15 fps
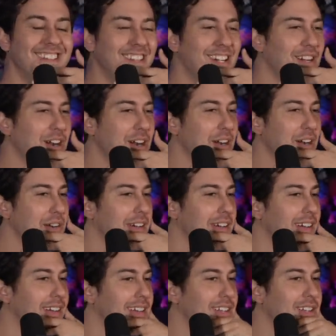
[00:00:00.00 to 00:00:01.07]
there are,
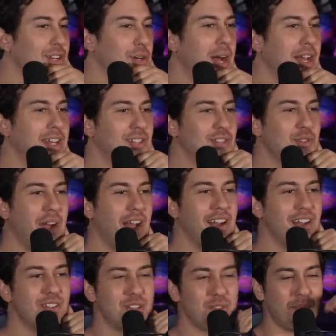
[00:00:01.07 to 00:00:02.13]
you know, I try
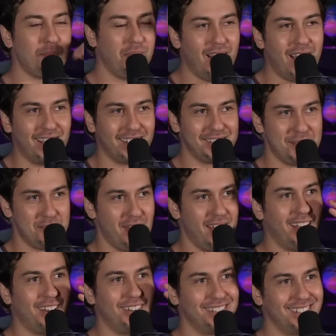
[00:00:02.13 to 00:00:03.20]
to just block them
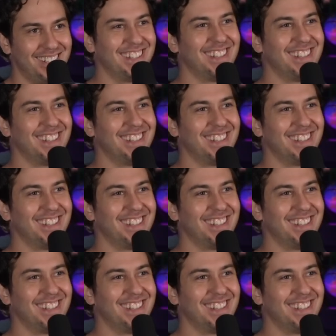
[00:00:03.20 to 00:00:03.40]
out.